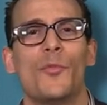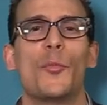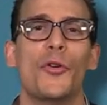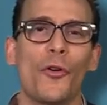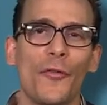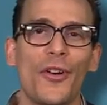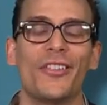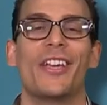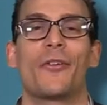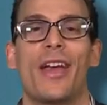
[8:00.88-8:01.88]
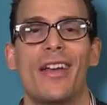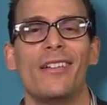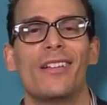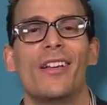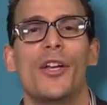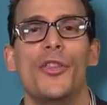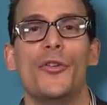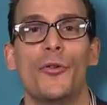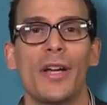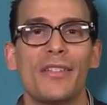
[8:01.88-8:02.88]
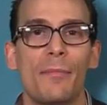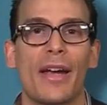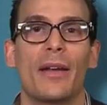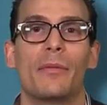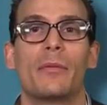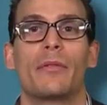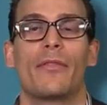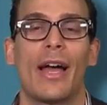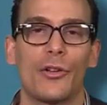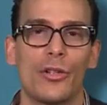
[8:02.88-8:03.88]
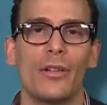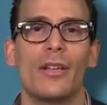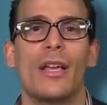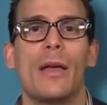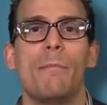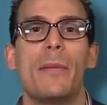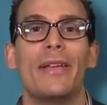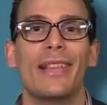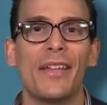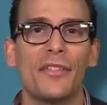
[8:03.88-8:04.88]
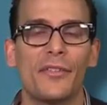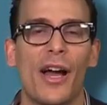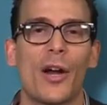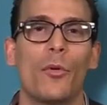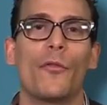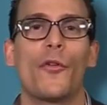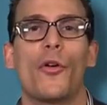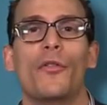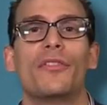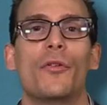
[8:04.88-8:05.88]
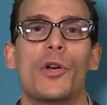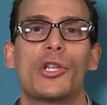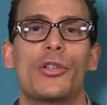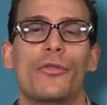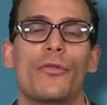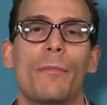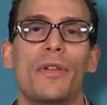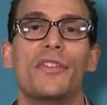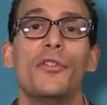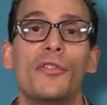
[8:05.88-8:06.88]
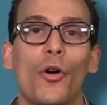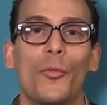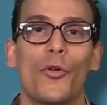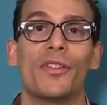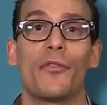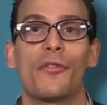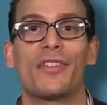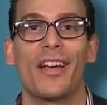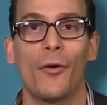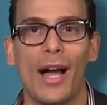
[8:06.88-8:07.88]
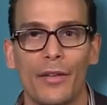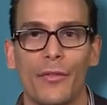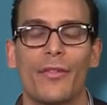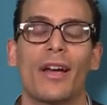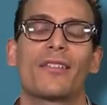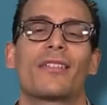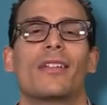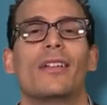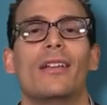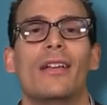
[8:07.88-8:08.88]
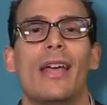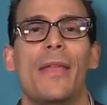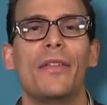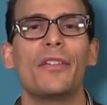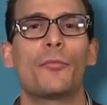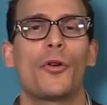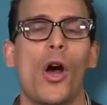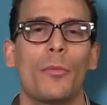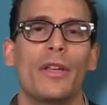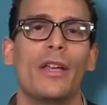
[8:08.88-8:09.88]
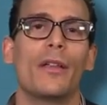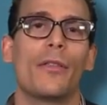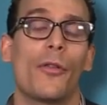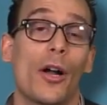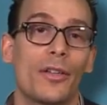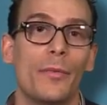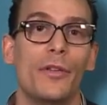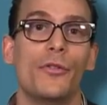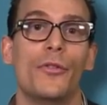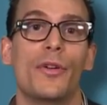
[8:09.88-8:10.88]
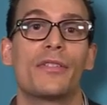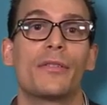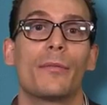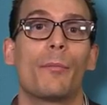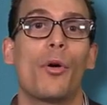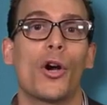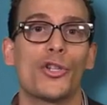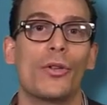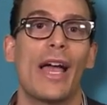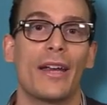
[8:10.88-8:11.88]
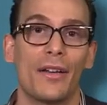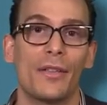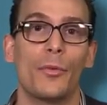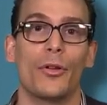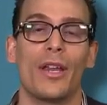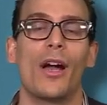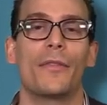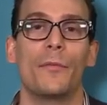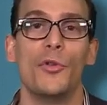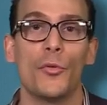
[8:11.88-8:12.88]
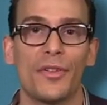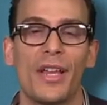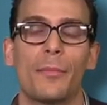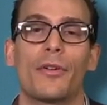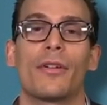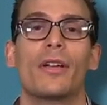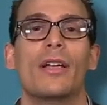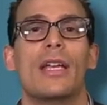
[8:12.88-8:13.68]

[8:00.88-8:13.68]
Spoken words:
Buprenorphine, on the other hand, due to its mechanisms of action, may be less desirable for those who wish to misuse opioids for their psychoactive effects. And this is predominantly thought to be due to its partial agonist ability at the mu receptor,